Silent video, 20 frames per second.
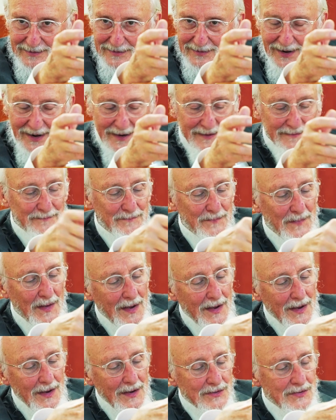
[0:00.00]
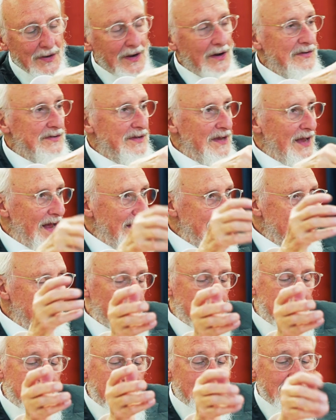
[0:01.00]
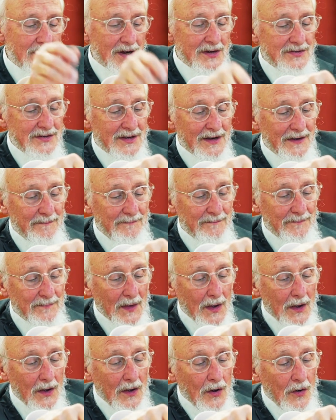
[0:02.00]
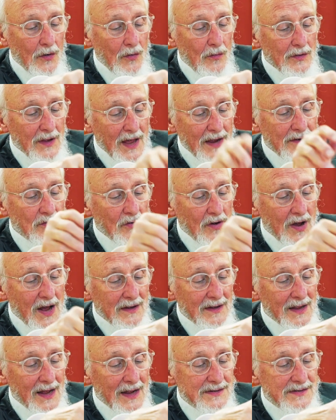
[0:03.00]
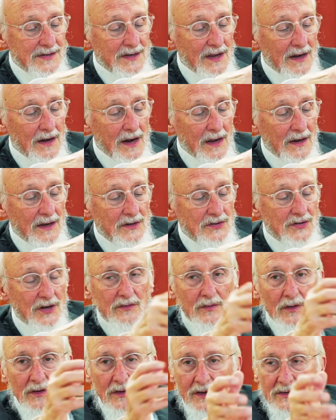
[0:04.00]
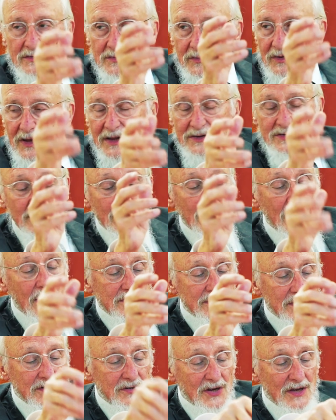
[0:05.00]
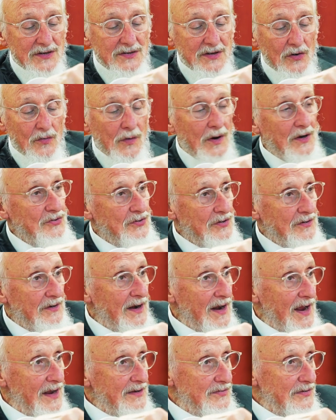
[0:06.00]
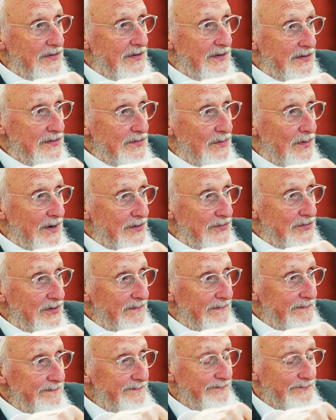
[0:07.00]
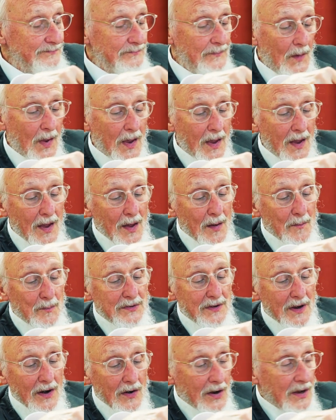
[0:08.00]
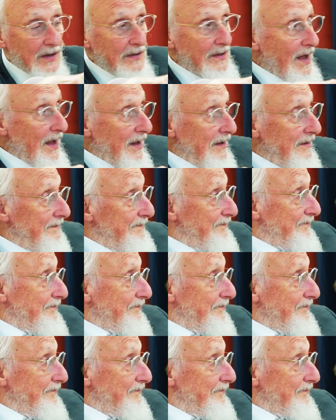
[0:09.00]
right? So here's the answer we're suggesting. Let's suggest an answer to this question. B'derech klal,